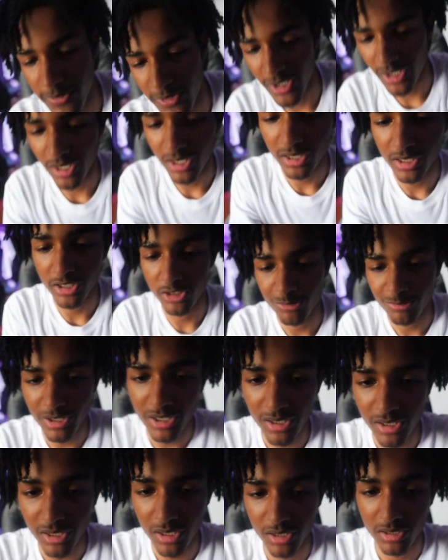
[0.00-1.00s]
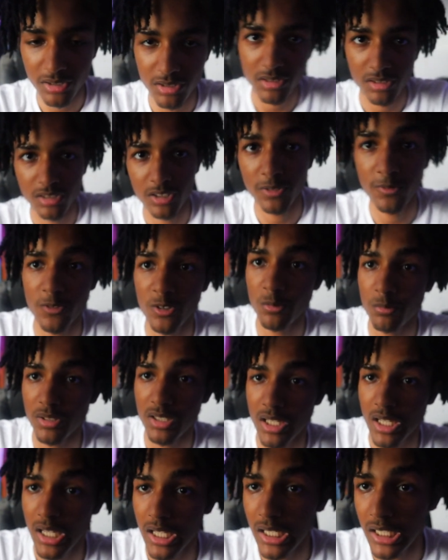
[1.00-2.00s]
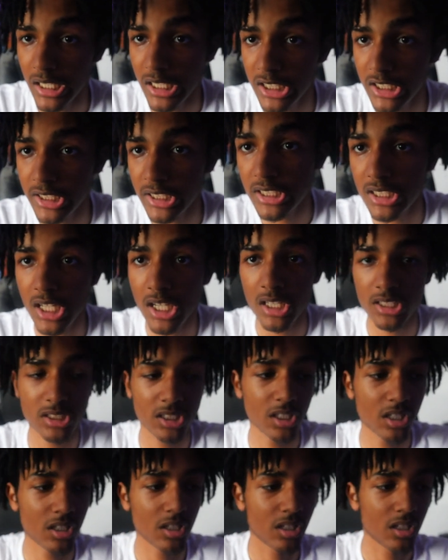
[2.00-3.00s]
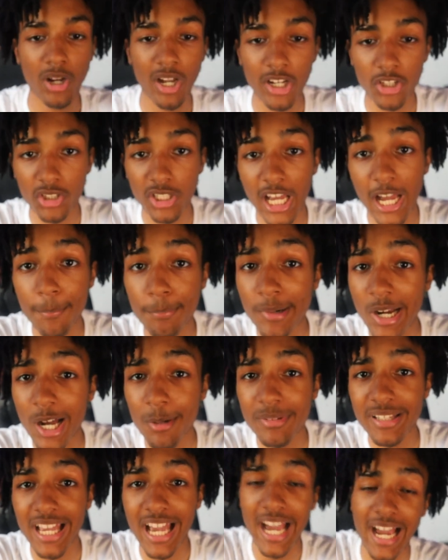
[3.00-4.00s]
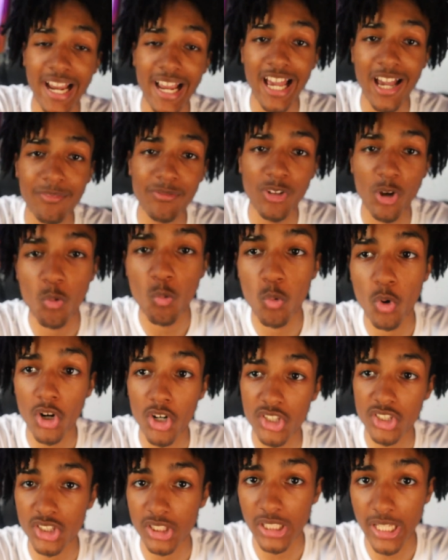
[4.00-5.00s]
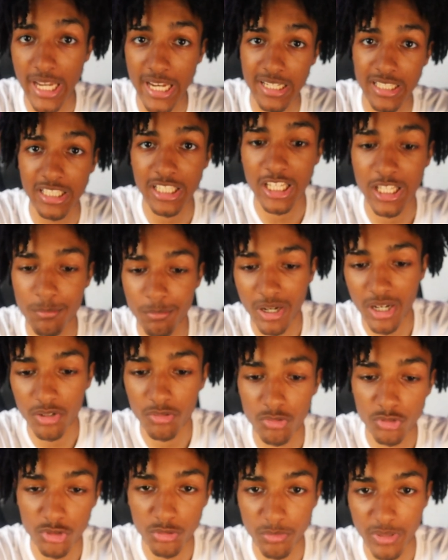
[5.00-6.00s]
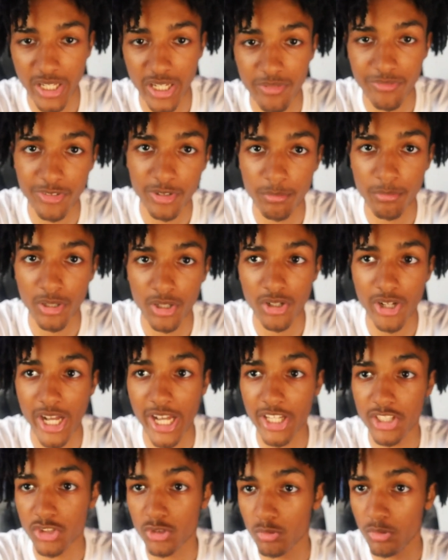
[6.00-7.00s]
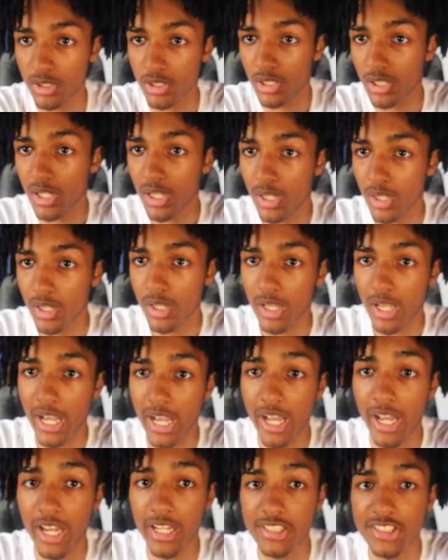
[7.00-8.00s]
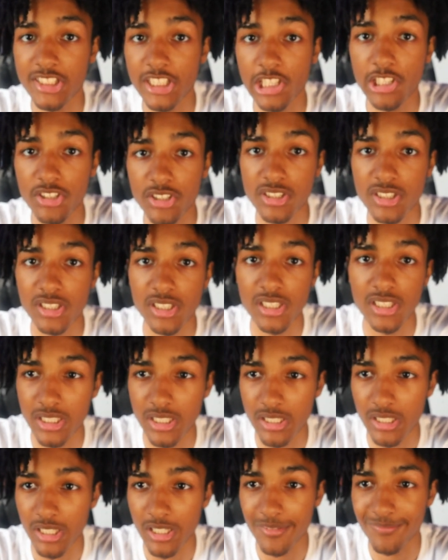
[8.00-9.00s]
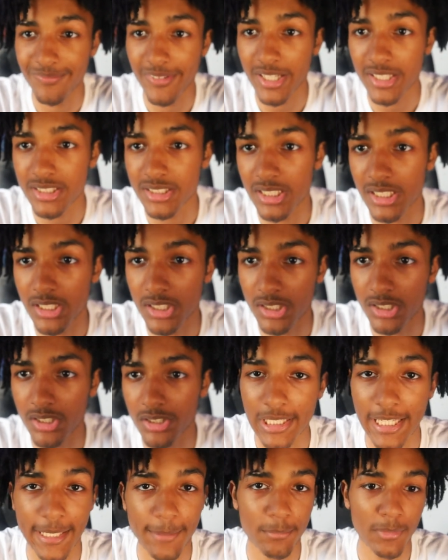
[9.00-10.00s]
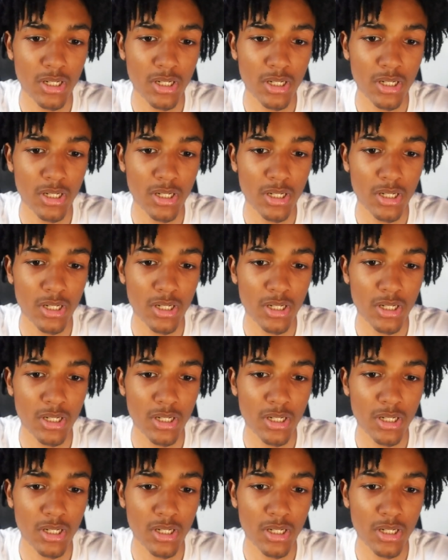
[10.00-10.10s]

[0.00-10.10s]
for y'all, cause why not? You feel me? And just talk to y'all. Bro, I have the worst lighting in my room ever, bro. I swear. I seriously need to invest in a light